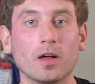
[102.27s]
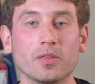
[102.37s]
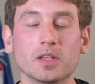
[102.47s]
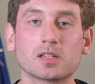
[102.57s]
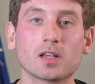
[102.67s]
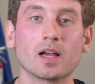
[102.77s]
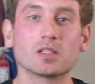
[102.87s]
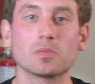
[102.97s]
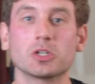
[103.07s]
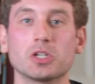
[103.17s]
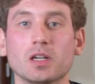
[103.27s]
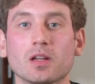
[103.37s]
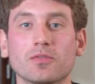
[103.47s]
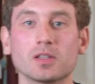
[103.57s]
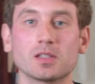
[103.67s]
this size of
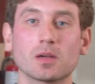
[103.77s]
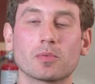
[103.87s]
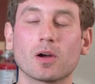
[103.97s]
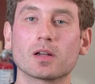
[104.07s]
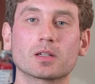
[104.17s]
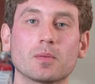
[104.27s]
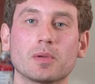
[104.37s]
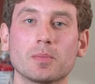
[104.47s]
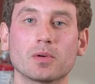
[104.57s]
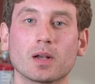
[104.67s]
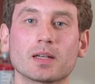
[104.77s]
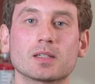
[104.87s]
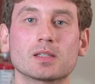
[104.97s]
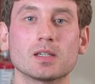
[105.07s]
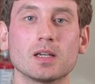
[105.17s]
machine, if this is a product that people would
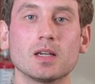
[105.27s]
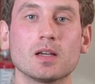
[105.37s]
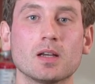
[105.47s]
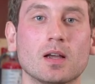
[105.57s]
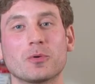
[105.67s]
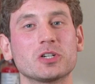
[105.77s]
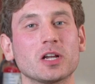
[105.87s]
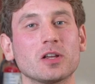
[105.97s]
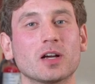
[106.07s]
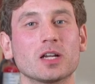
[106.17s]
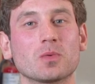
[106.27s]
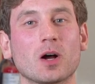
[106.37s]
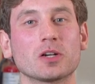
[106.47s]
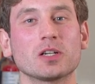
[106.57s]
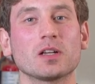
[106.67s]
like to see. I appreciate you guys
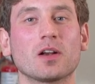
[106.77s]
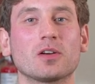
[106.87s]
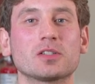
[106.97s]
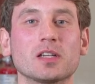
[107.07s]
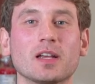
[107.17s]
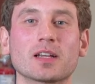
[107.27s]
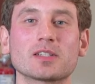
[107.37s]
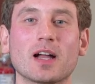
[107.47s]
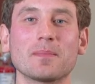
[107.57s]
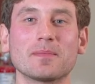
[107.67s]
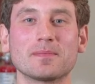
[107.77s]
watching, and I'll see you next time.